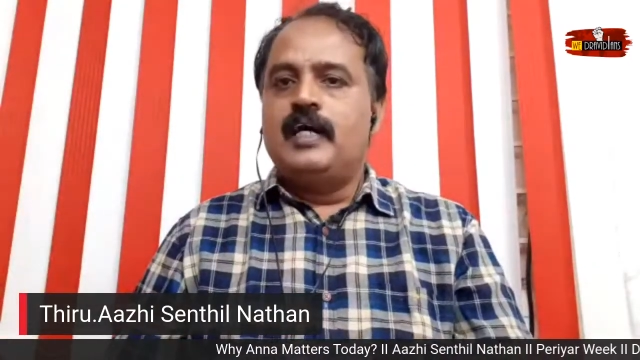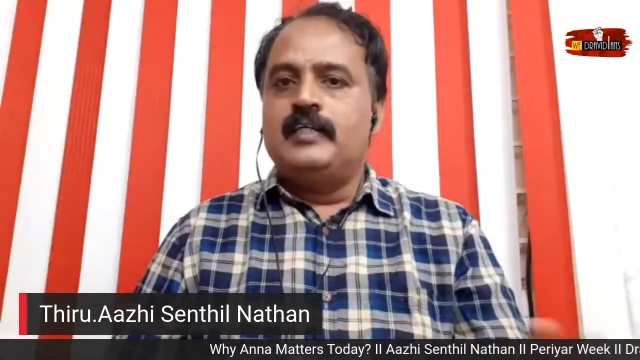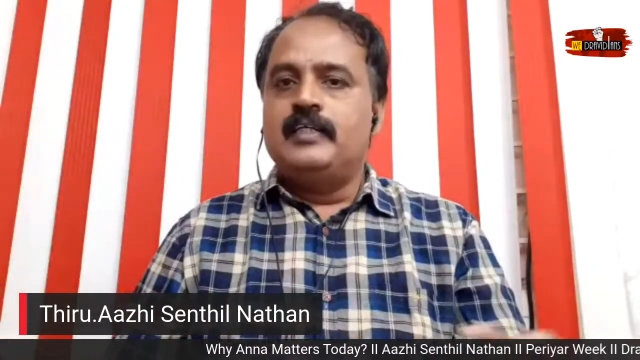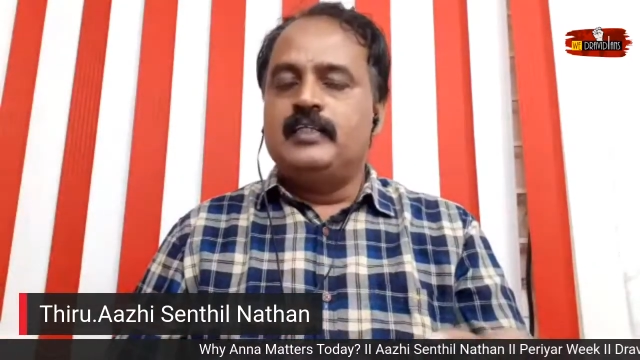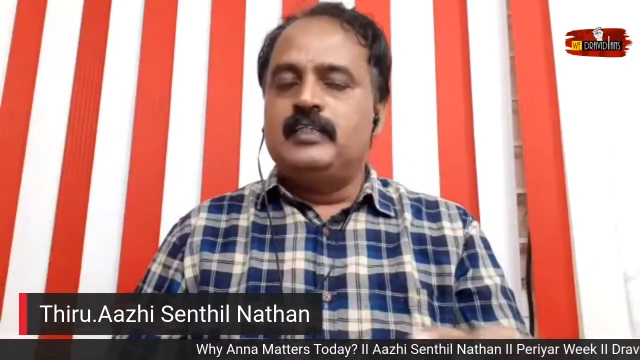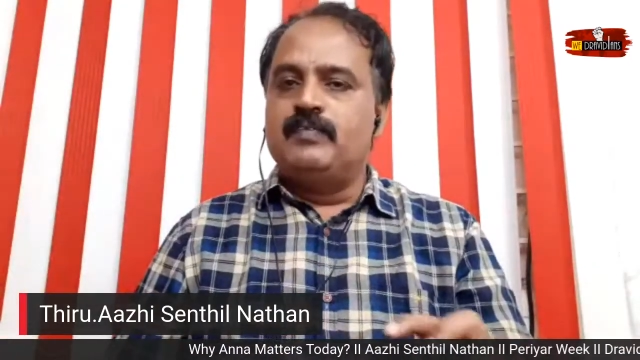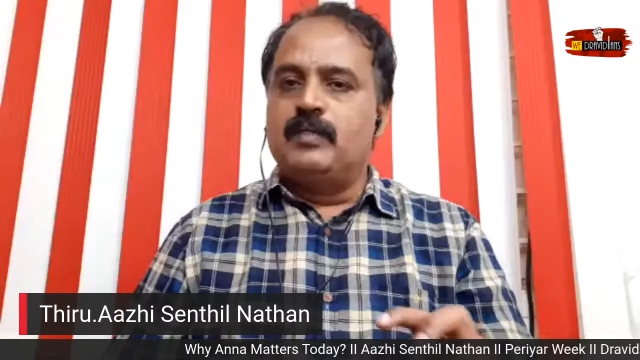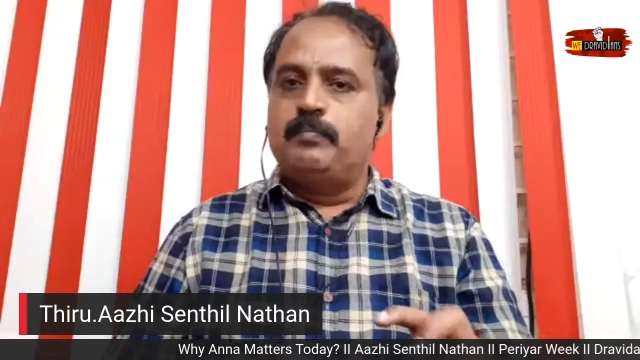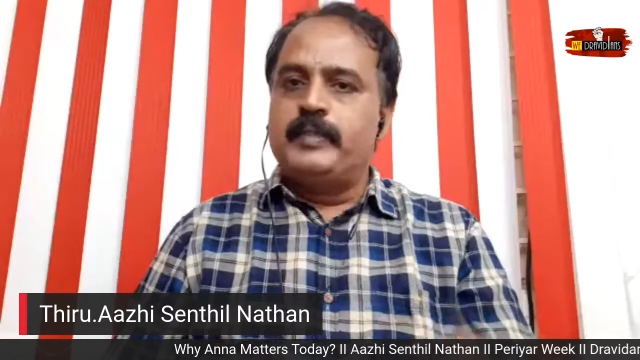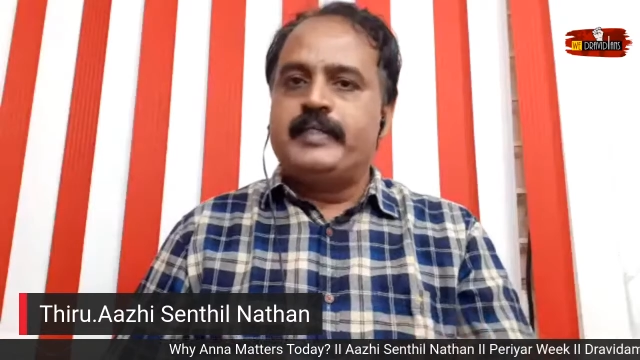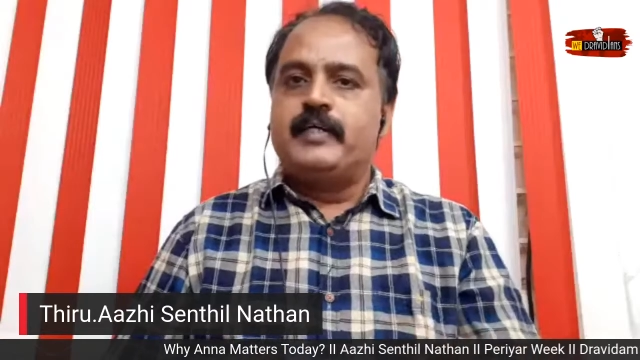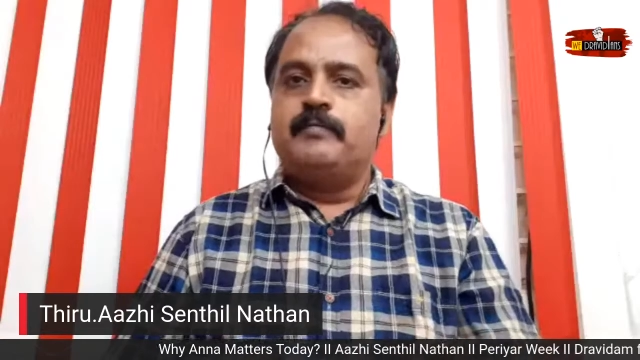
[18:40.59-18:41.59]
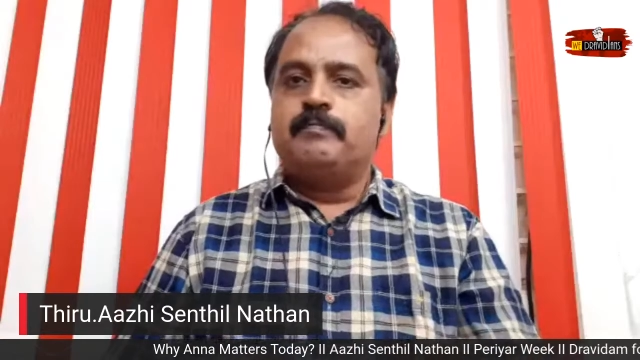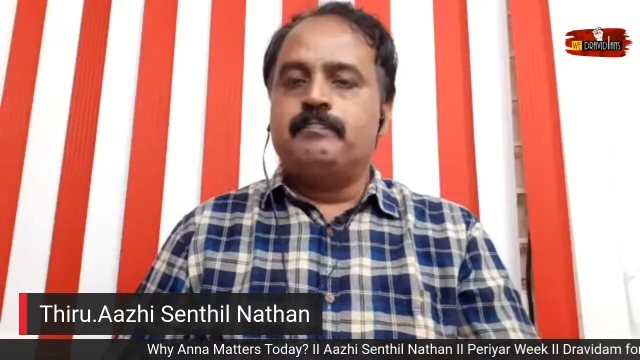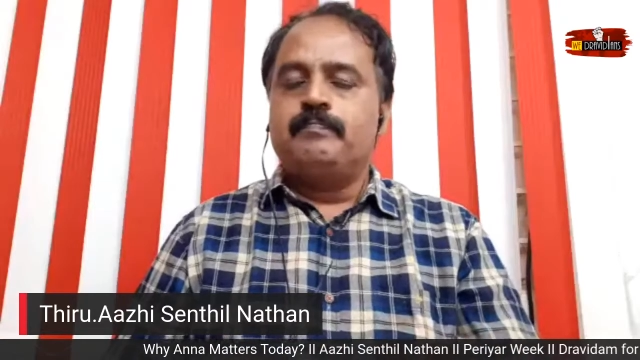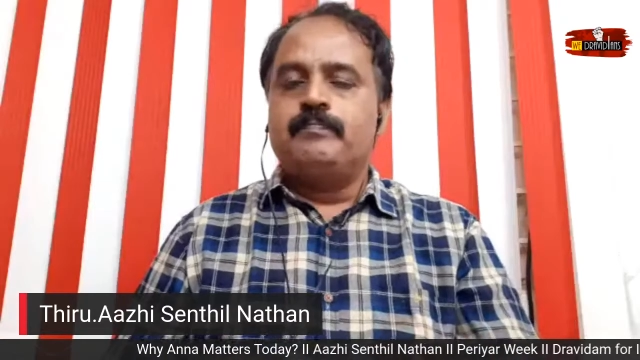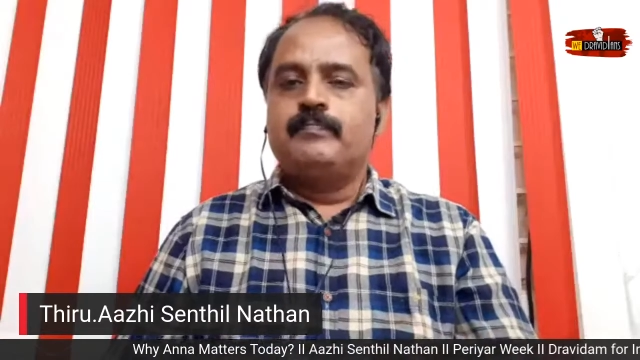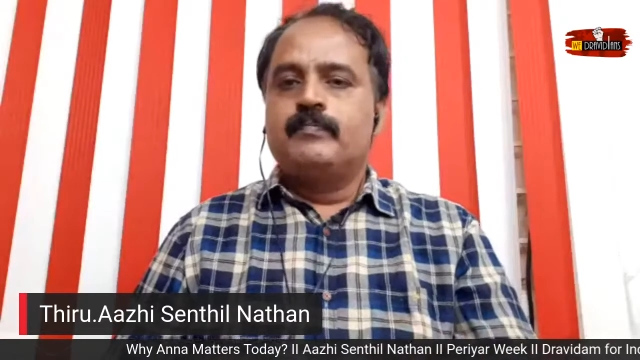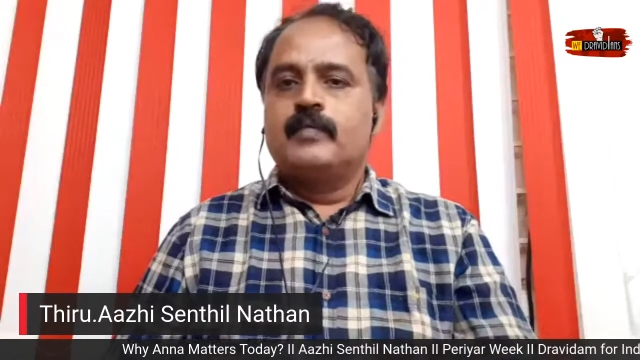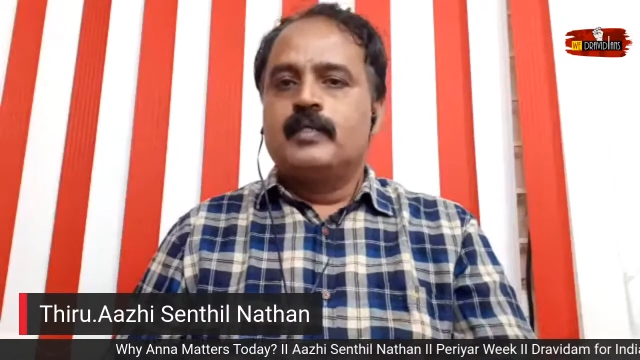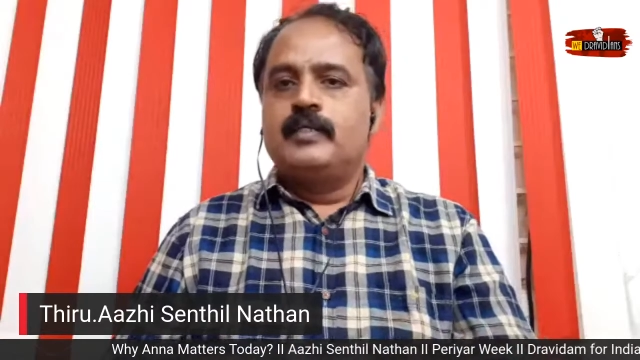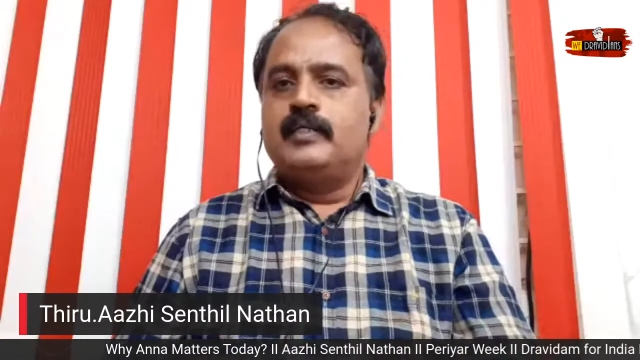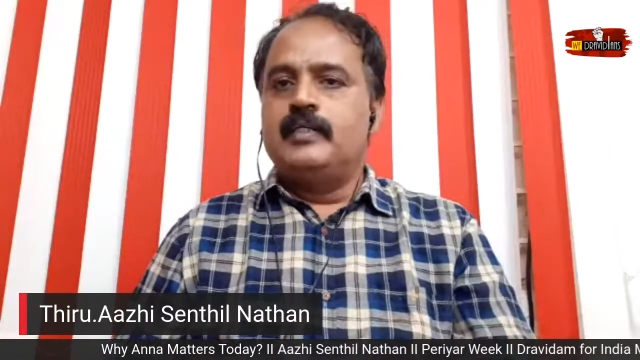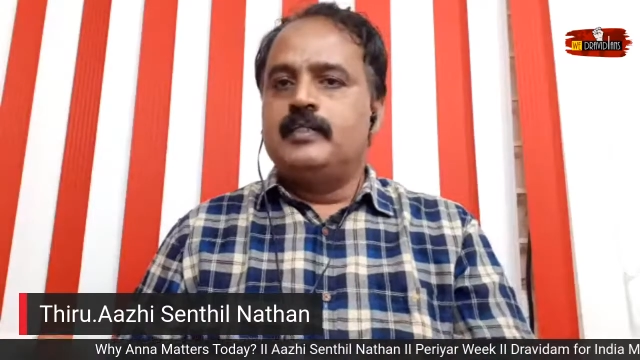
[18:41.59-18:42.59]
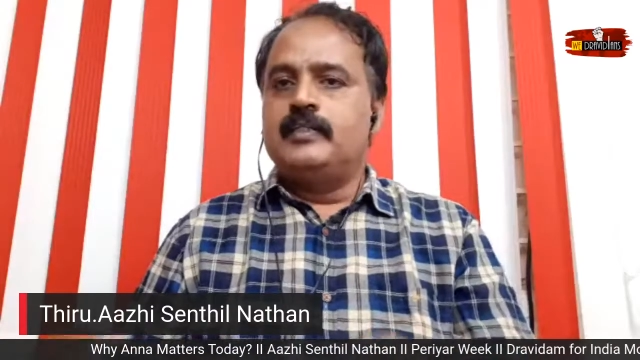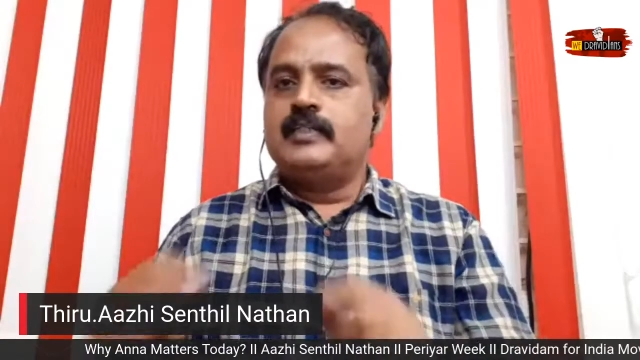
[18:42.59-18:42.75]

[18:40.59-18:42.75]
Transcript: and it will become a